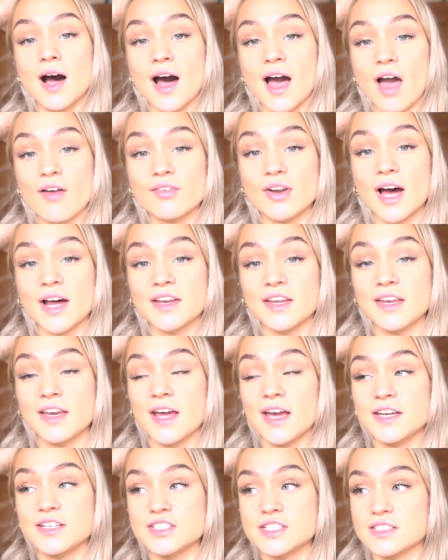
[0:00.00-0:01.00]
I haven't had it in
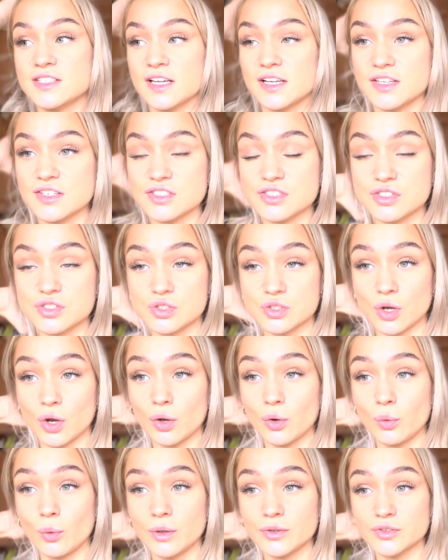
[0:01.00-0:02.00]
ages and it's
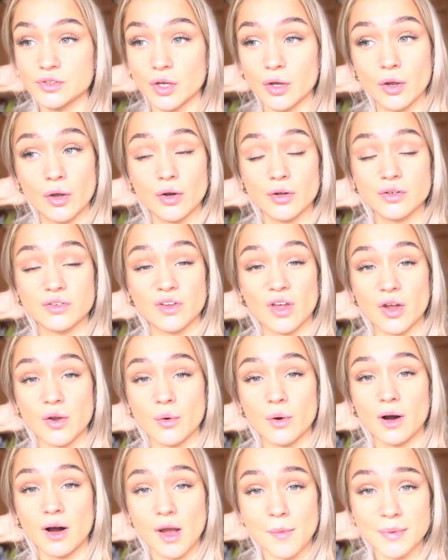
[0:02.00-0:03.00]
so, so good.
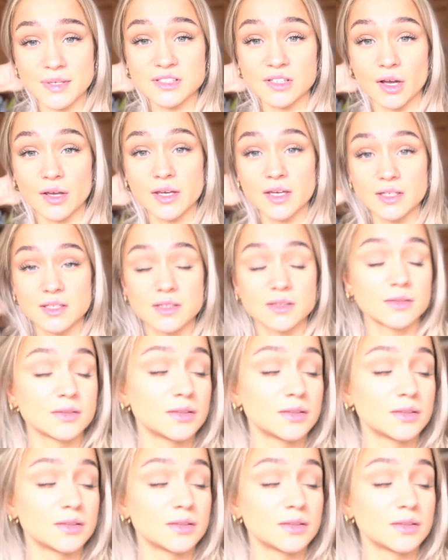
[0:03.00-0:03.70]
So I'm excited.